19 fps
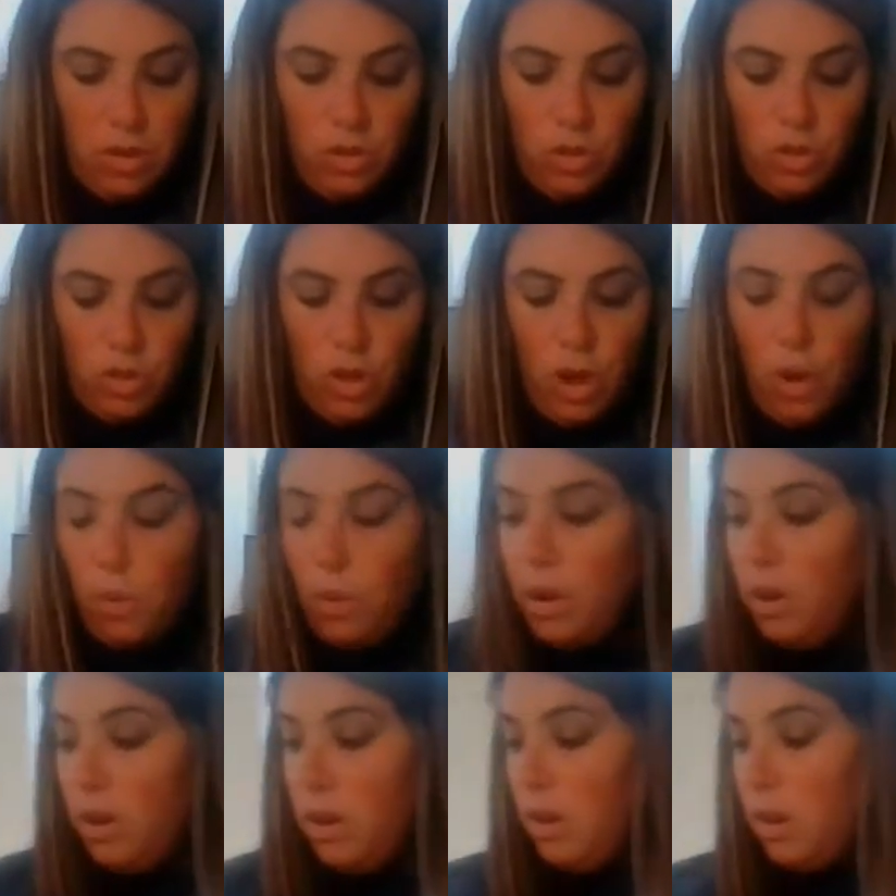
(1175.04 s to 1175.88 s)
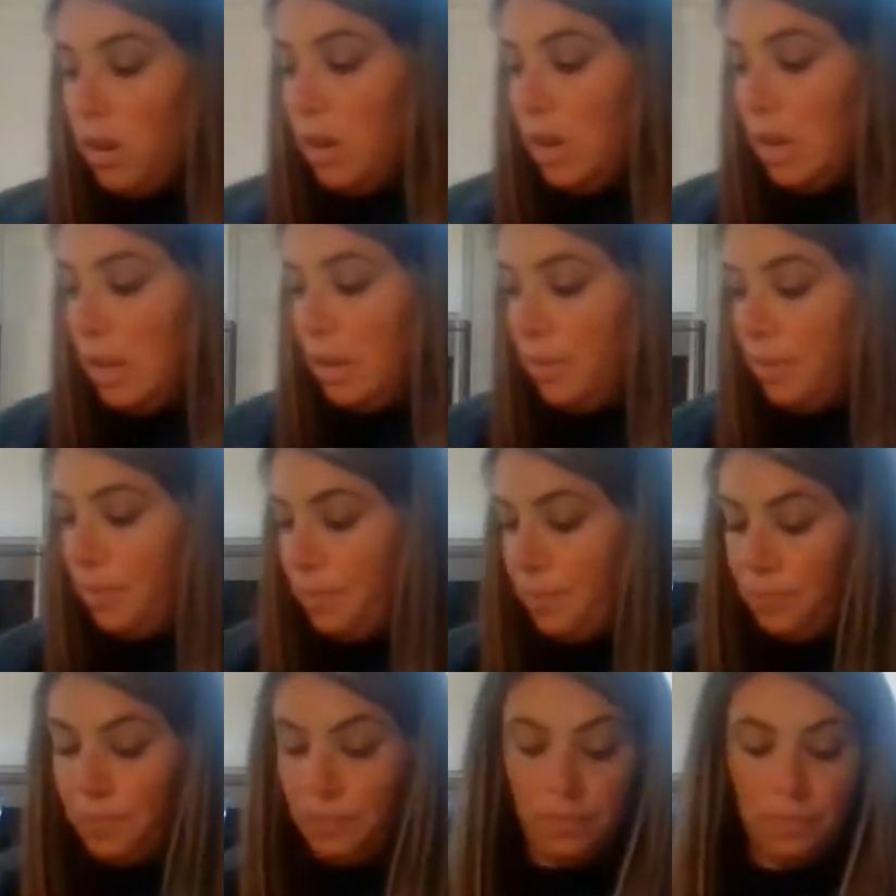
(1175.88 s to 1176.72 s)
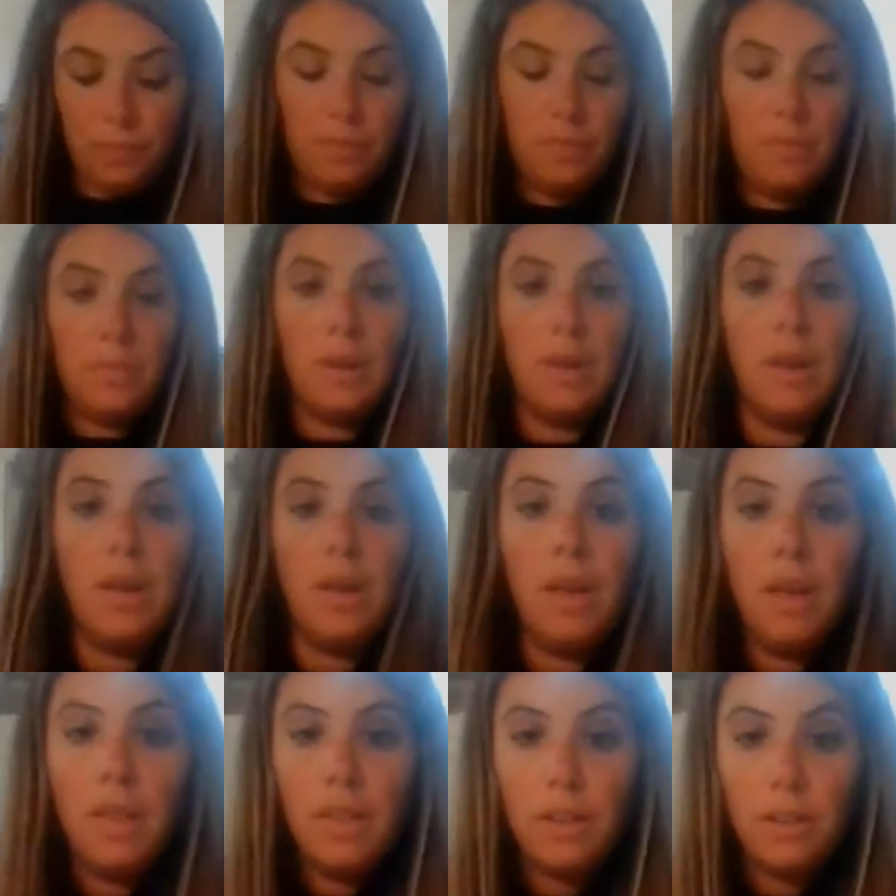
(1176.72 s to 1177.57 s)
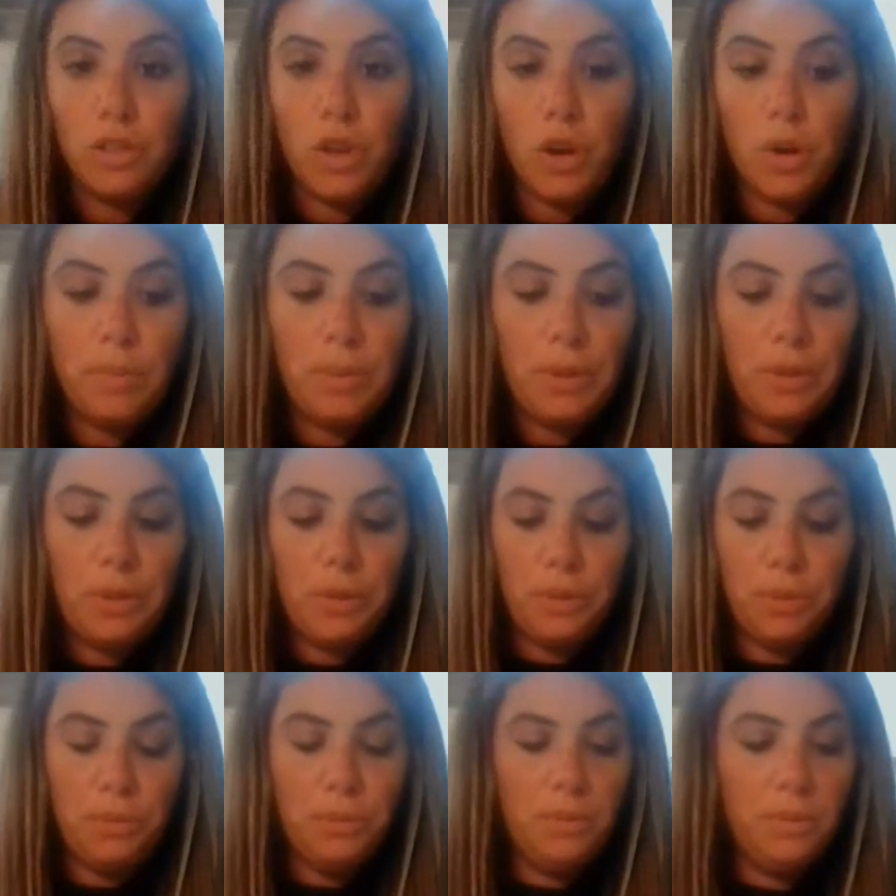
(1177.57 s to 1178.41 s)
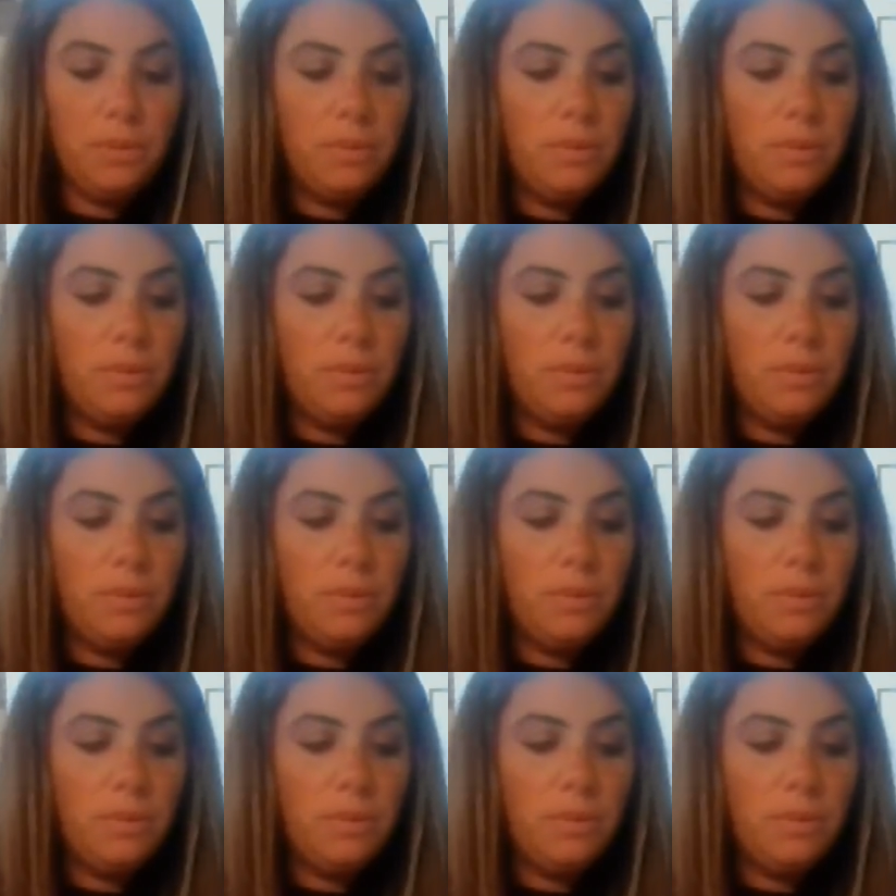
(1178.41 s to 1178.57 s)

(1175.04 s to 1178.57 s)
So good. There's our blue.